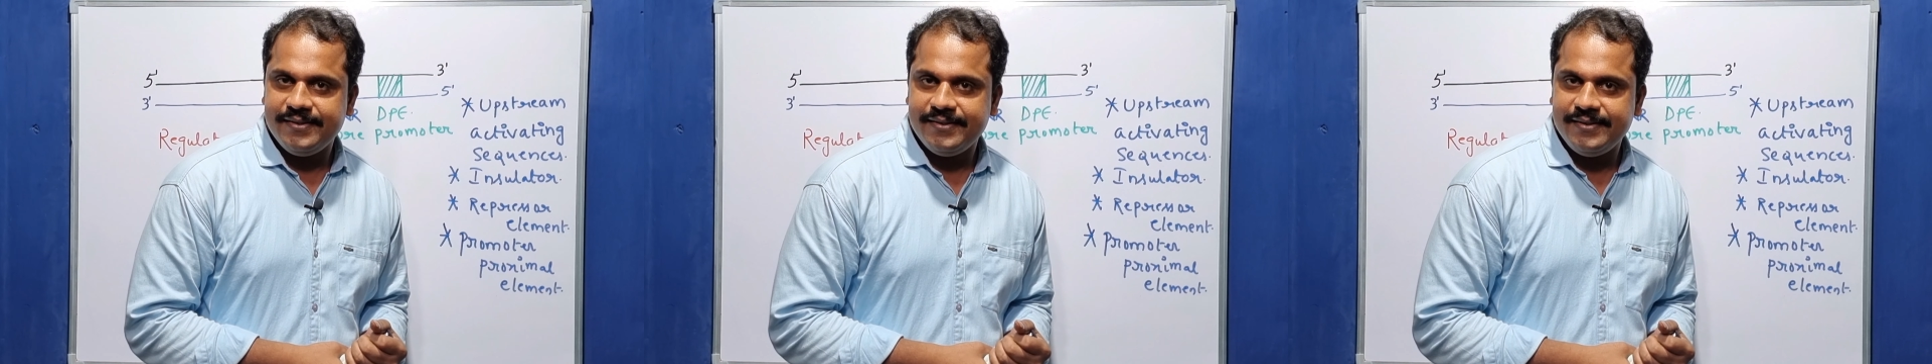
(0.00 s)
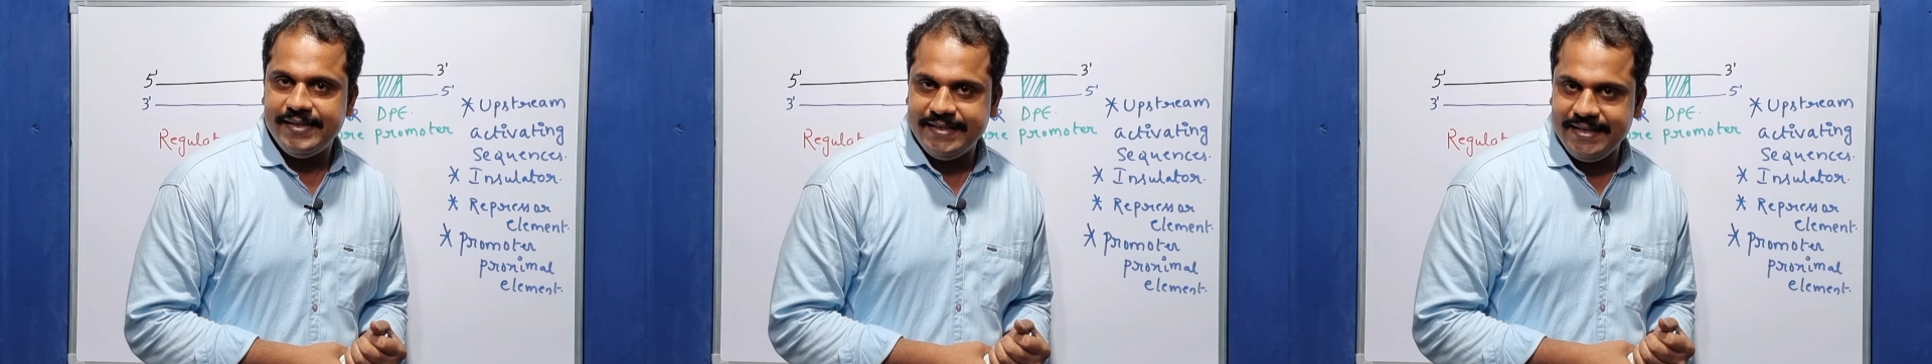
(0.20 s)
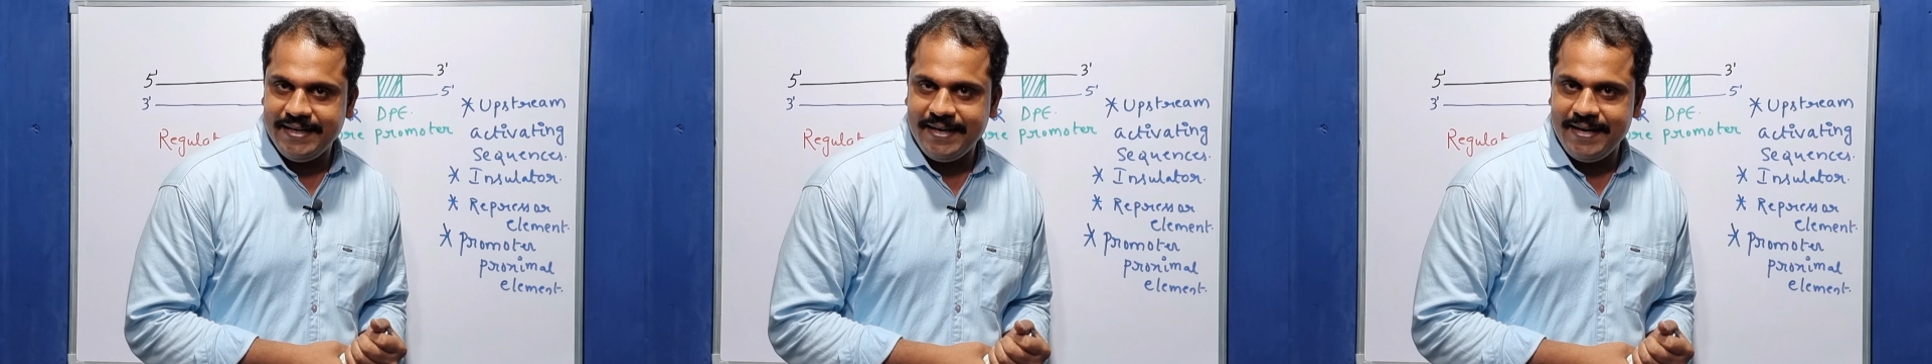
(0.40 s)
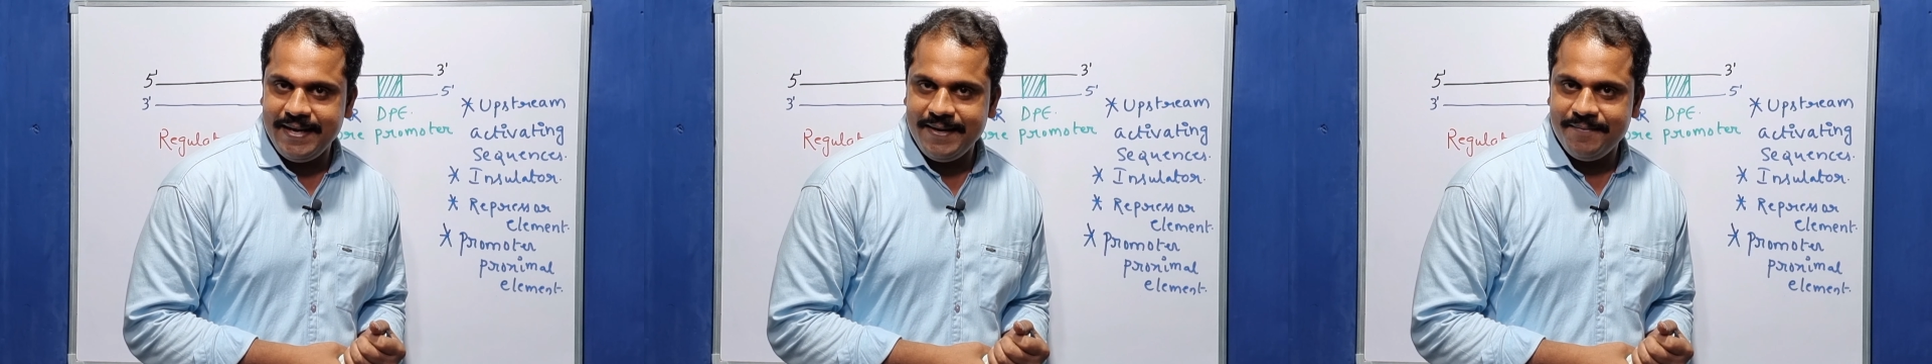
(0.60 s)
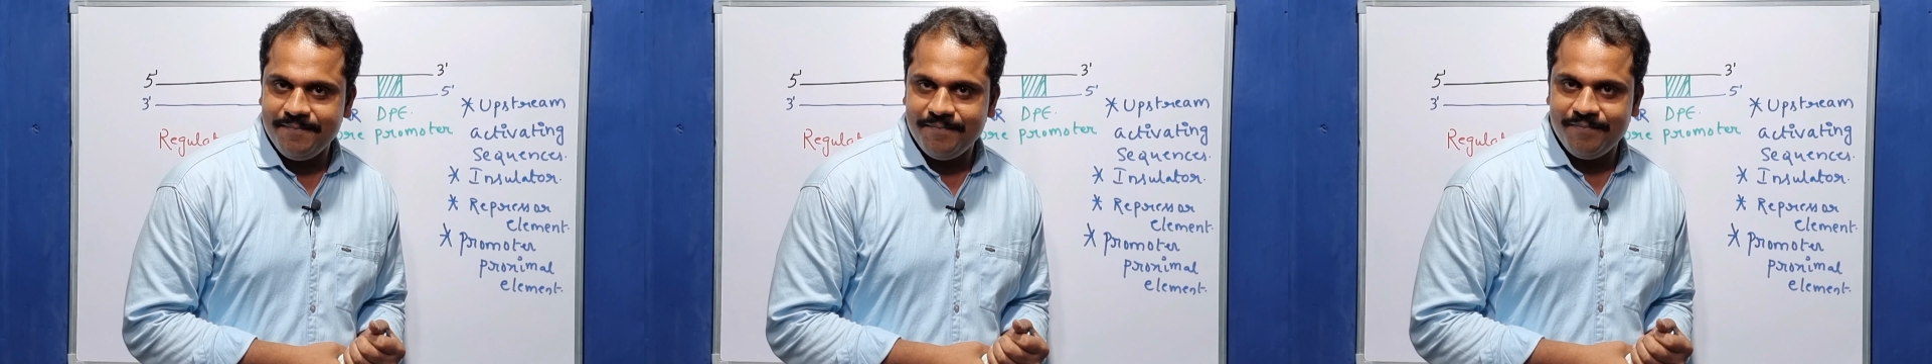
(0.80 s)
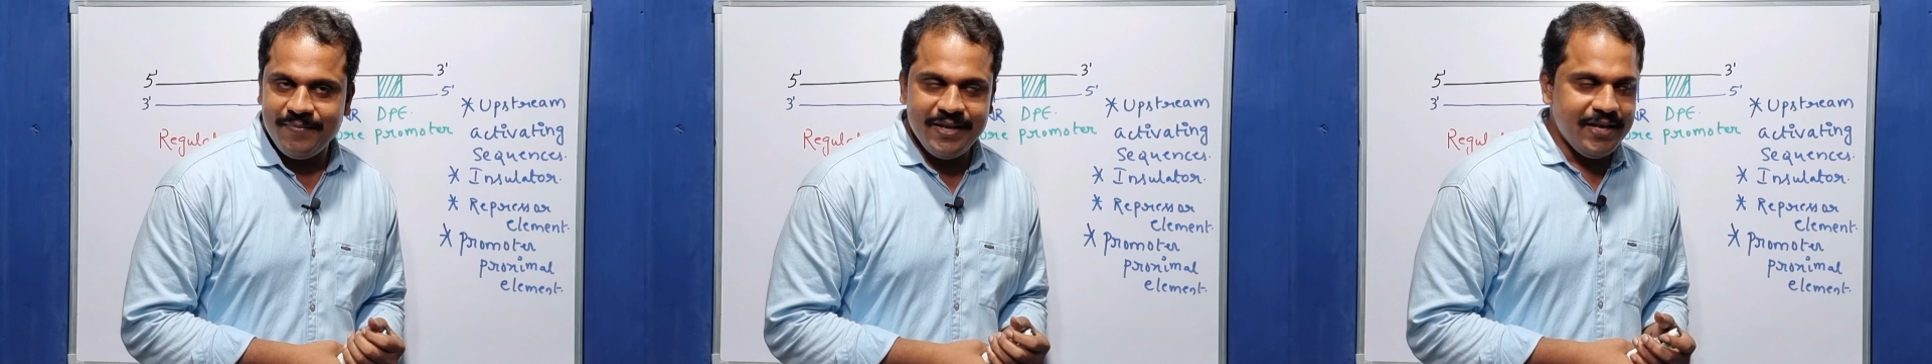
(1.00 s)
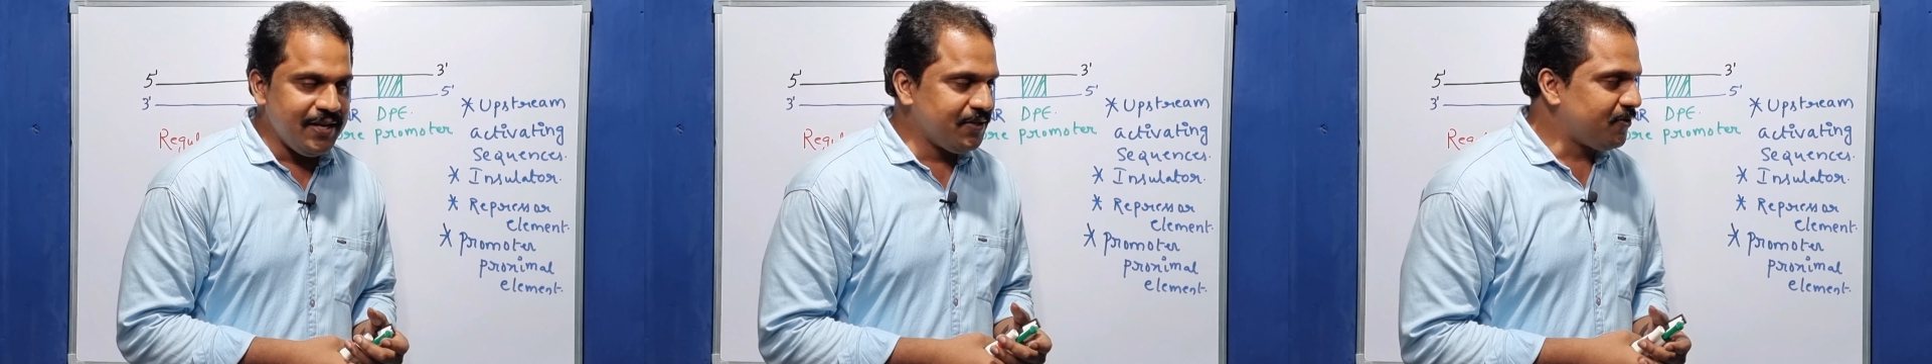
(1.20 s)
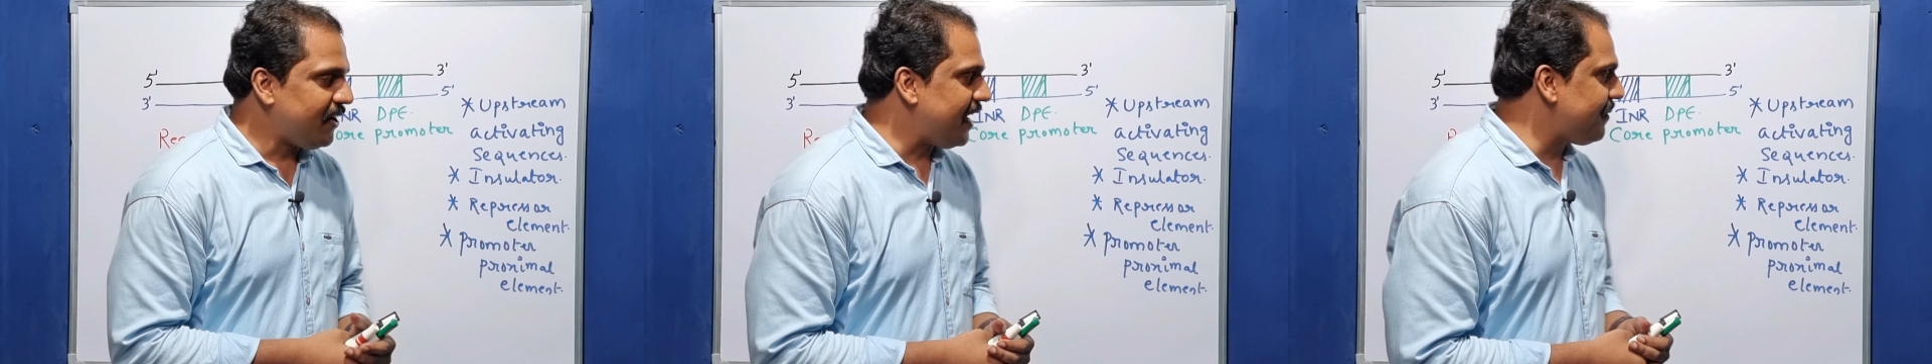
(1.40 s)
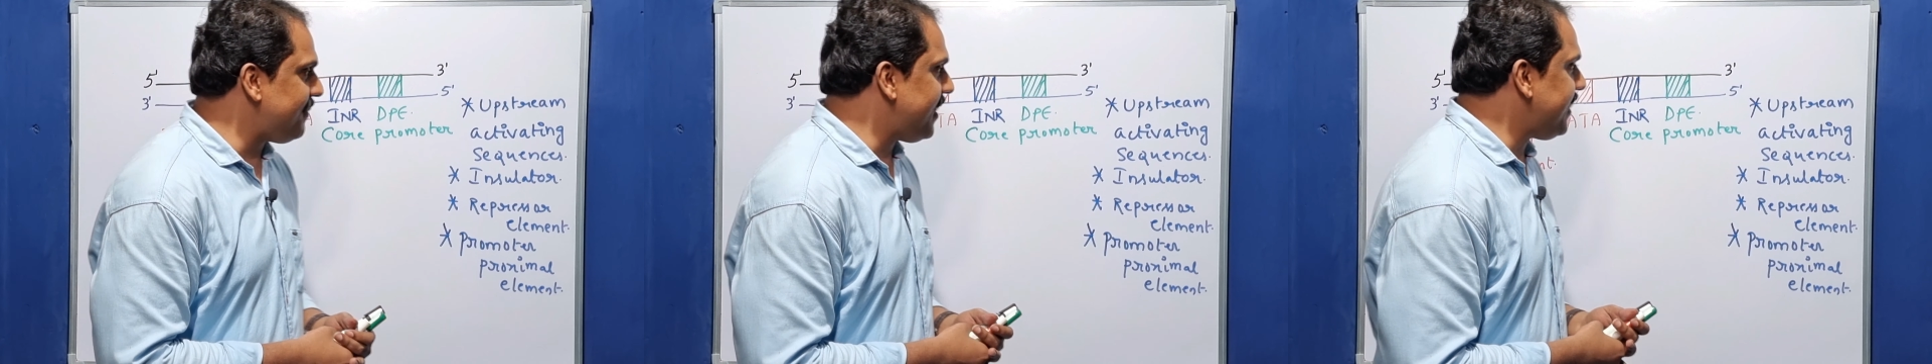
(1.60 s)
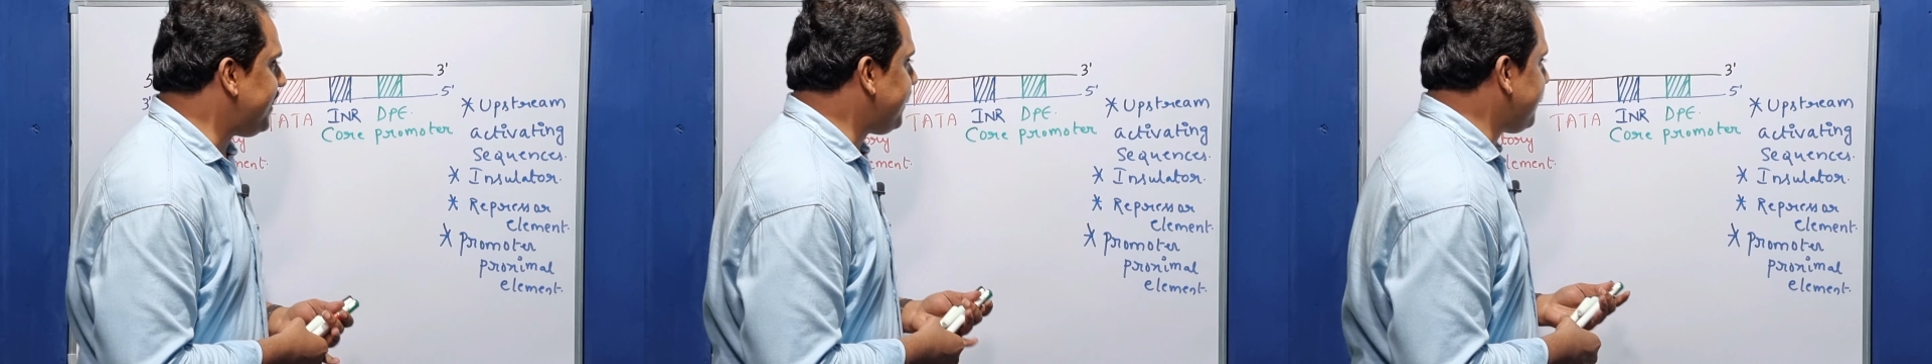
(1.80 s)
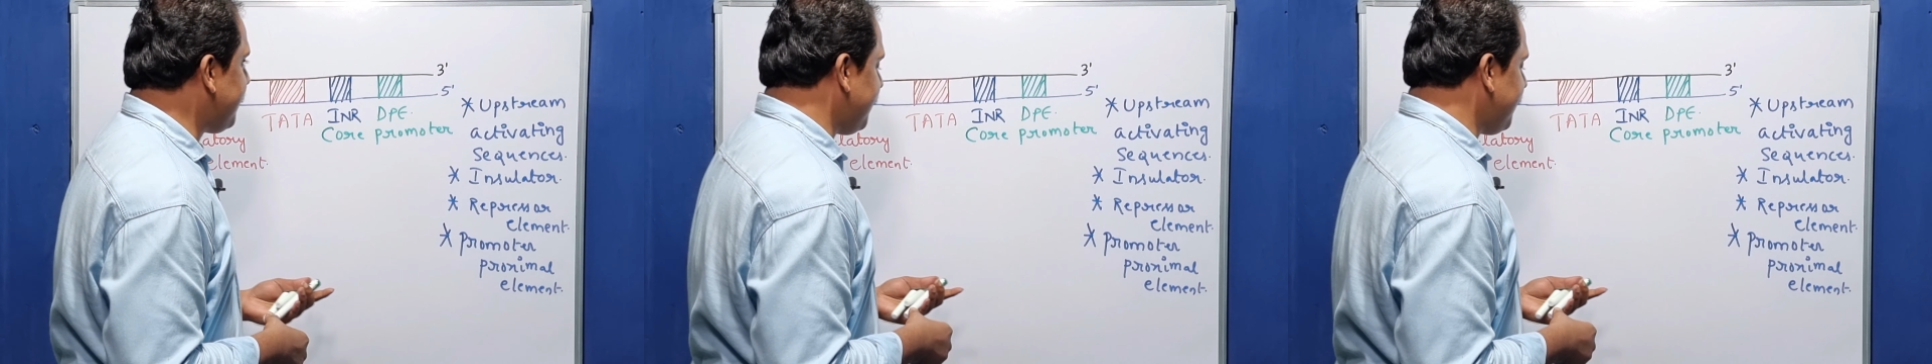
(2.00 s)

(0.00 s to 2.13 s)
Is it clear? So let me write it on